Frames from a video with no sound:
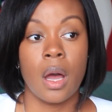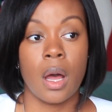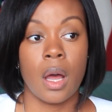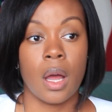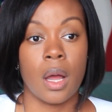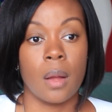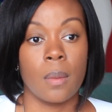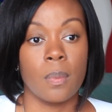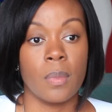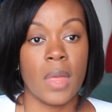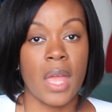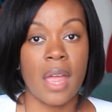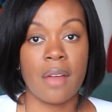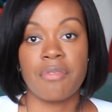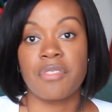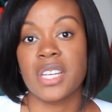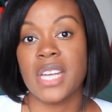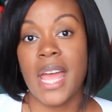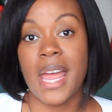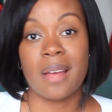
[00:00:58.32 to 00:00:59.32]
um,
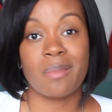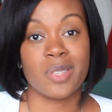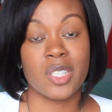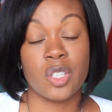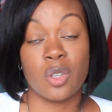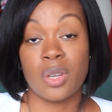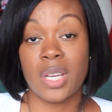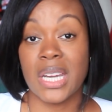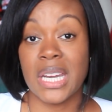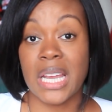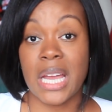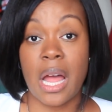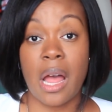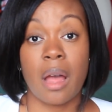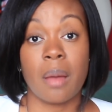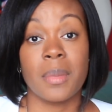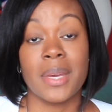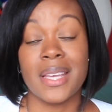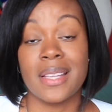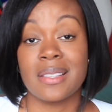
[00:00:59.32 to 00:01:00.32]
every day I'm still getting
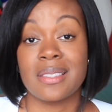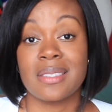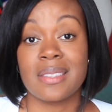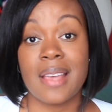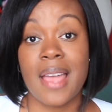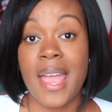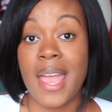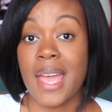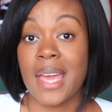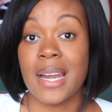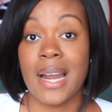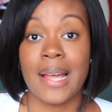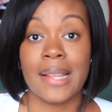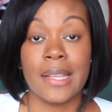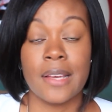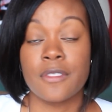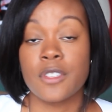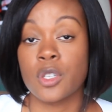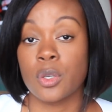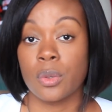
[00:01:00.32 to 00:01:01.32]
comments and I
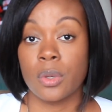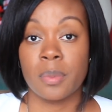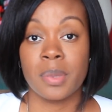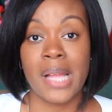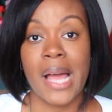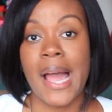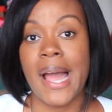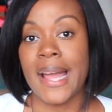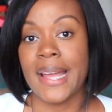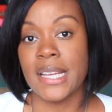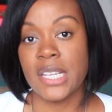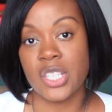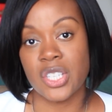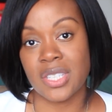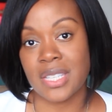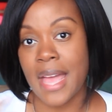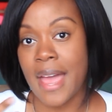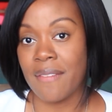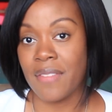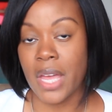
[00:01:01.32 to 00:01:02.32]
love to reply and
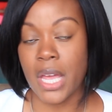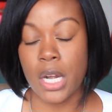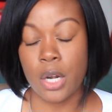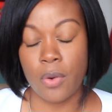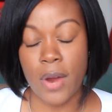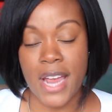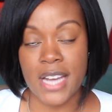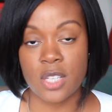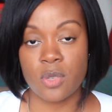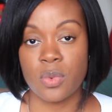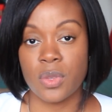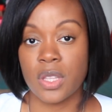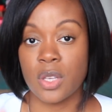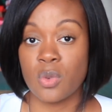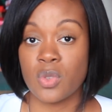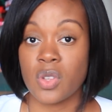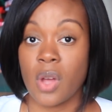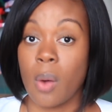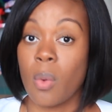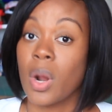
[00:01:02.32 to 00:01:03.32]
just have that interaction with
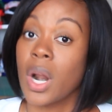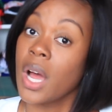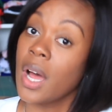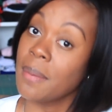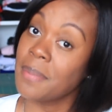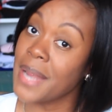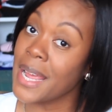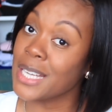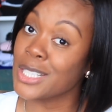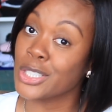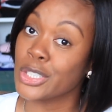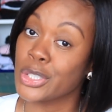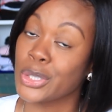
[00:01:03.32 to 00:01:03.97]
you. So I want to update